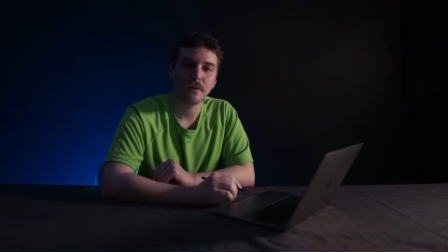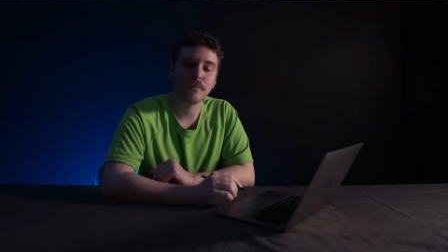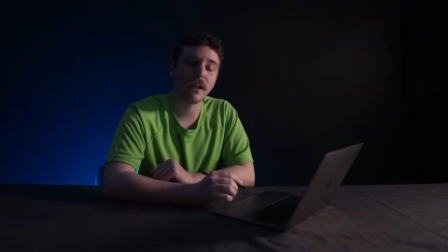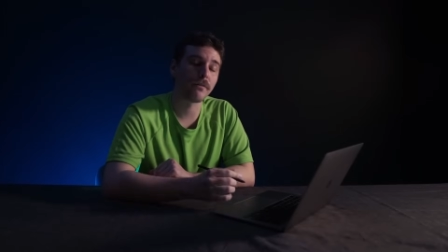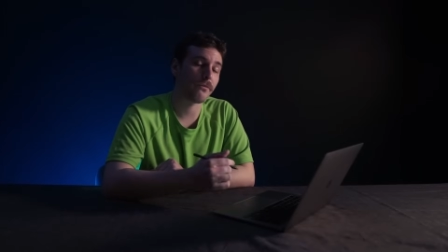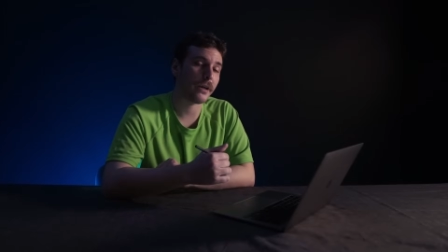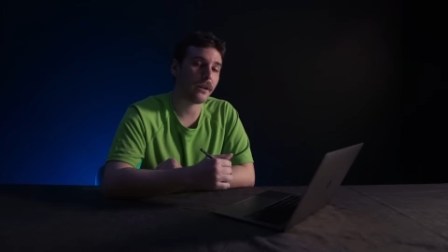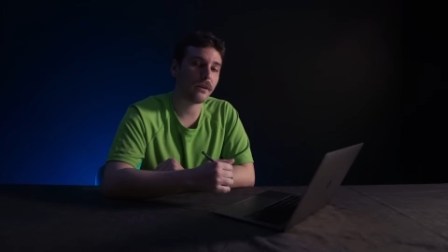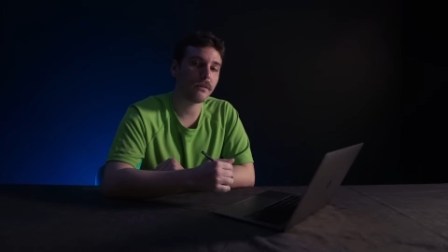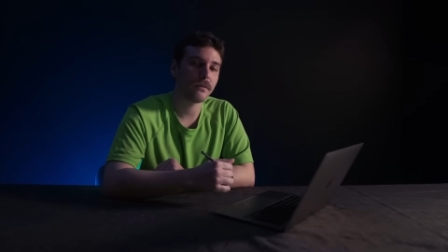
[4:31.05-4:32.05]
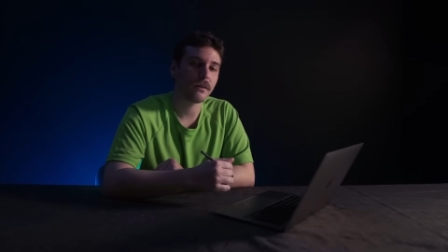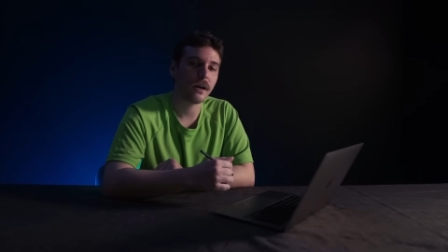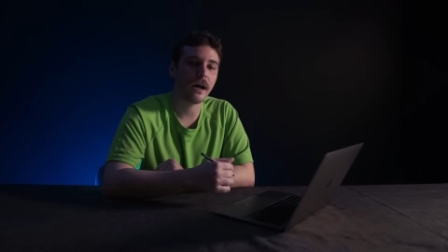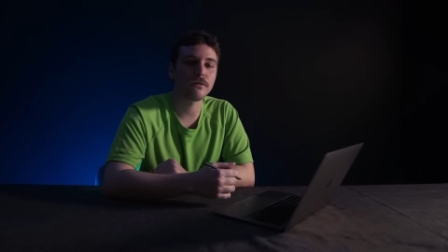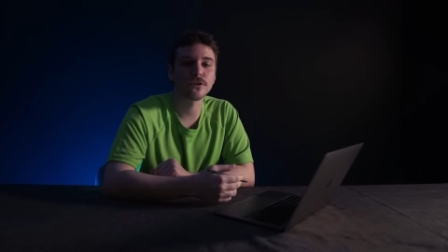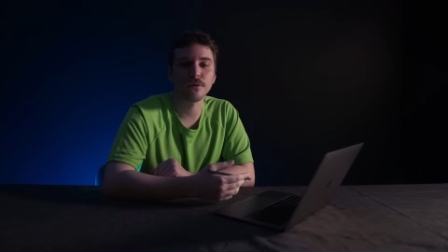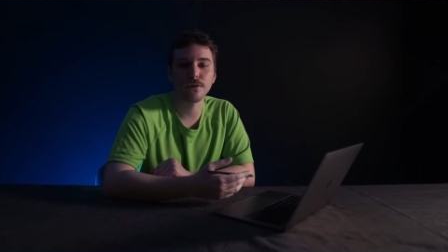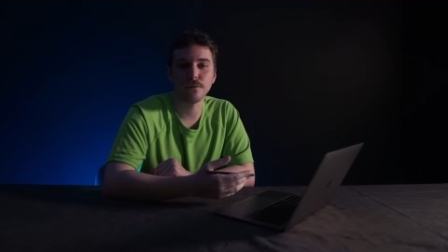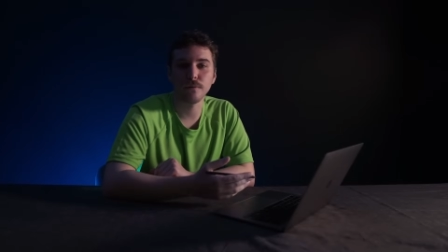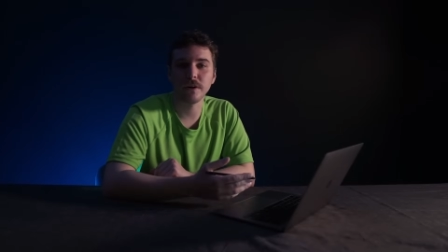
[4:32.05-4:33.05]
While we're waiting, I'll show
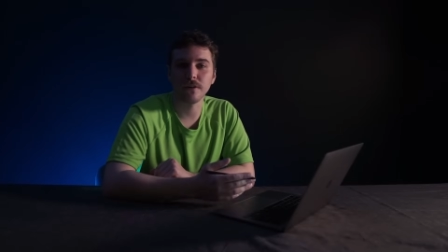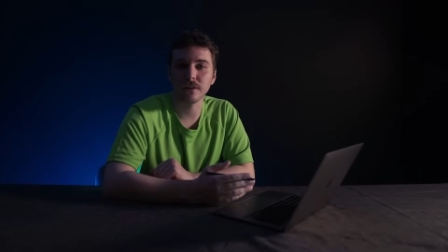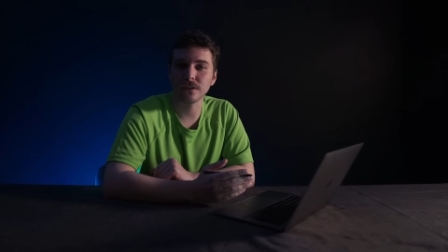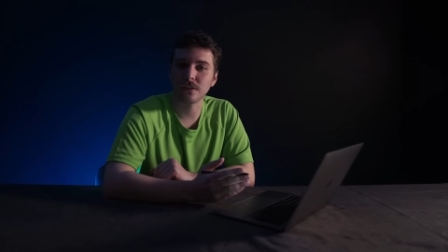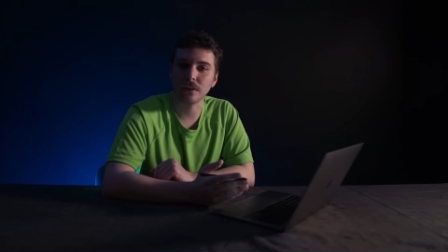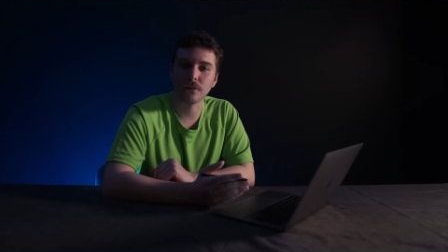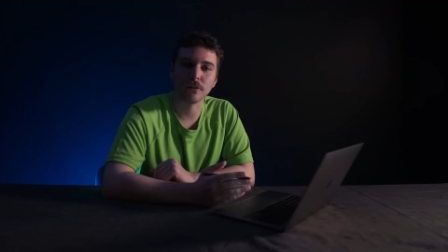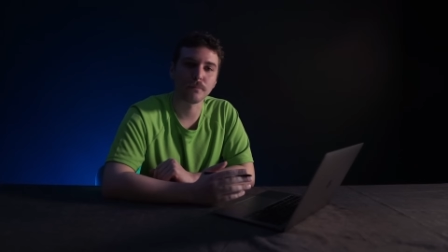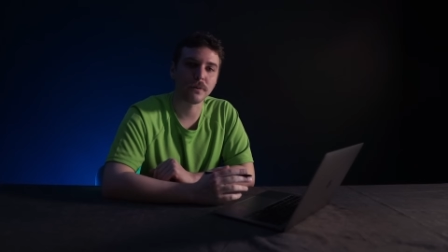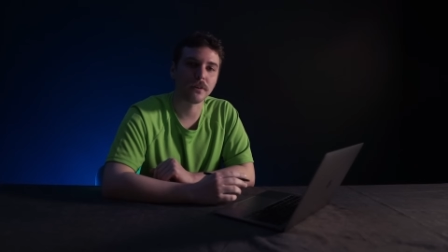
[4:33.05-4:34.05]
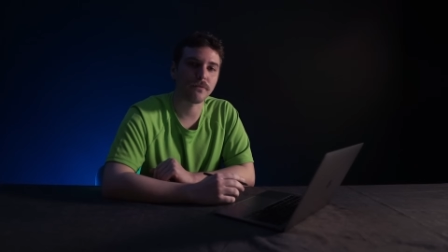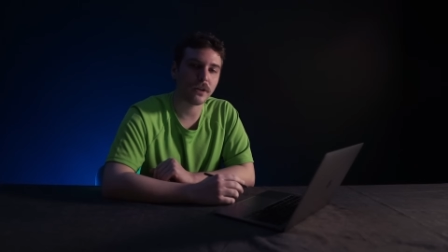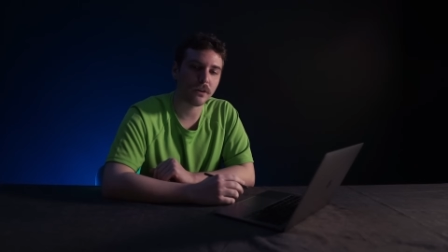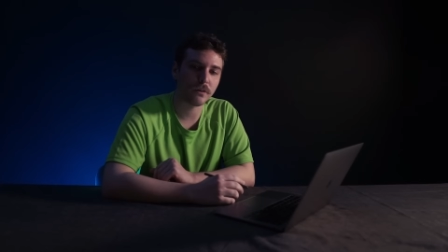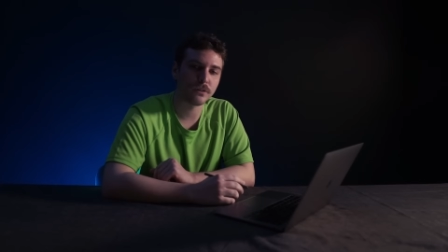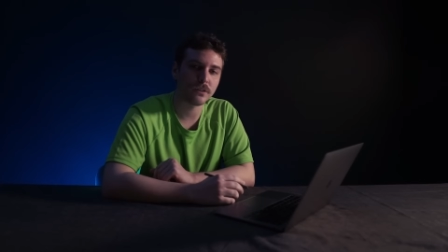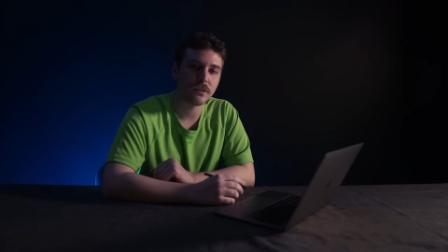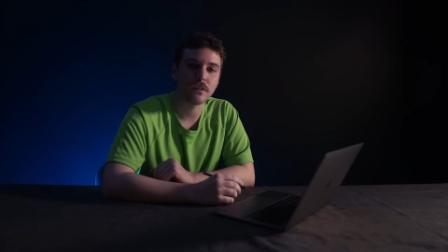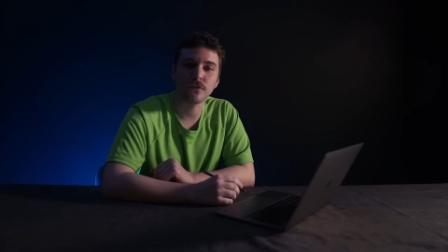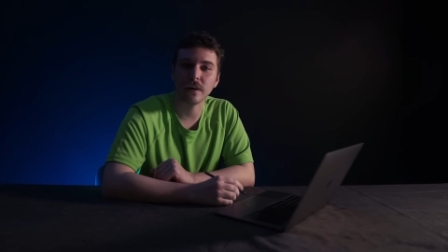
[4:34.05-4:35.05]
you where you can see your completed videos,
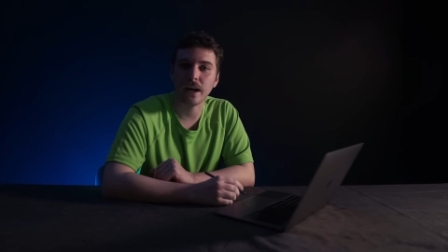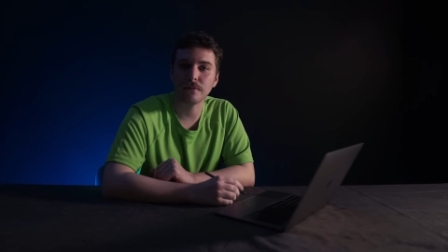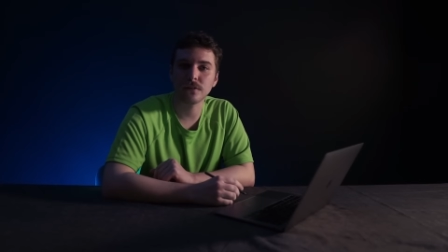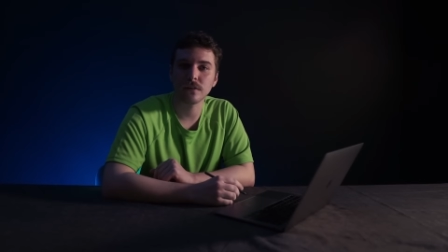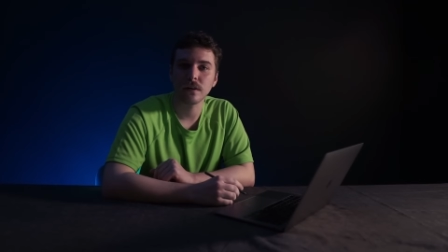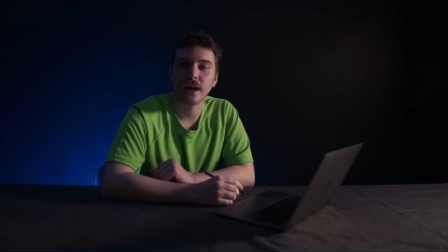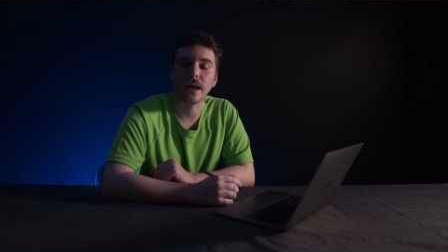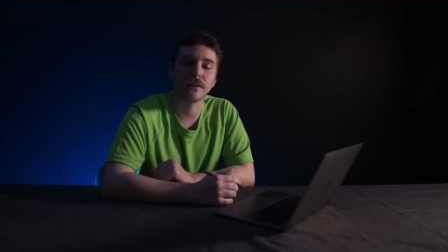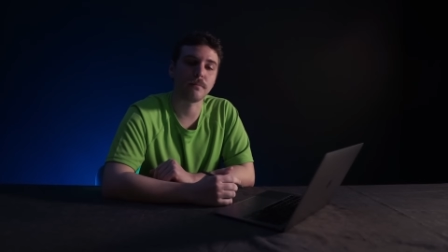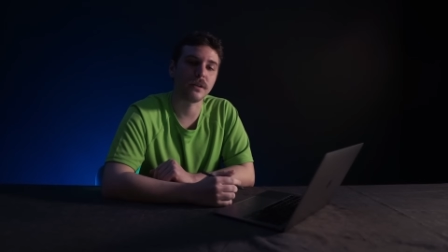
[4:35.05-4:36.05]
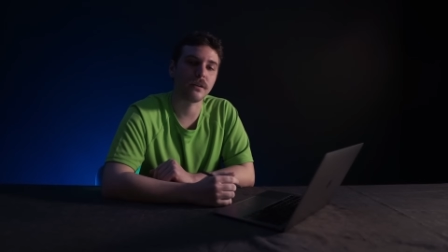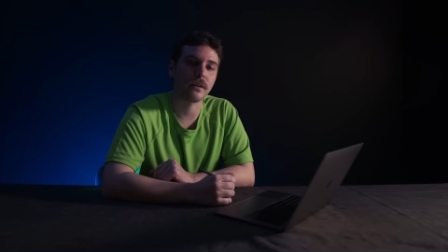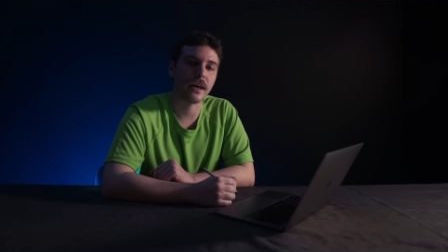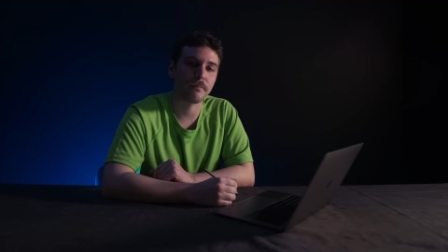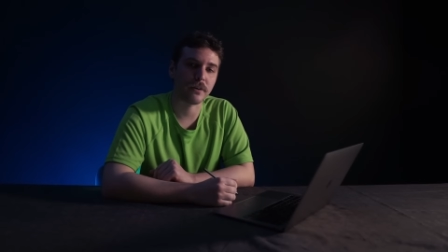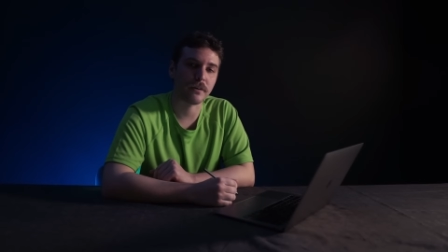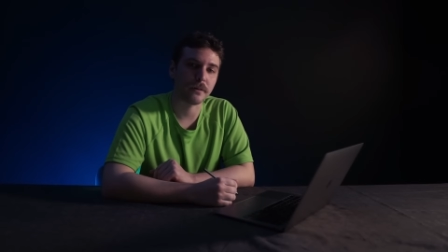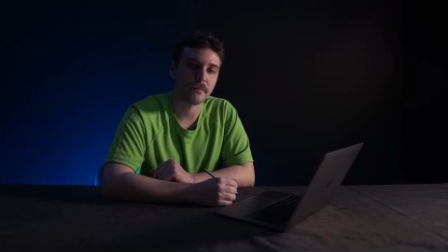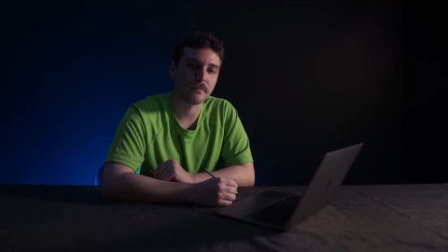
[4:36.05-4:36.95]
drafts, and the media library.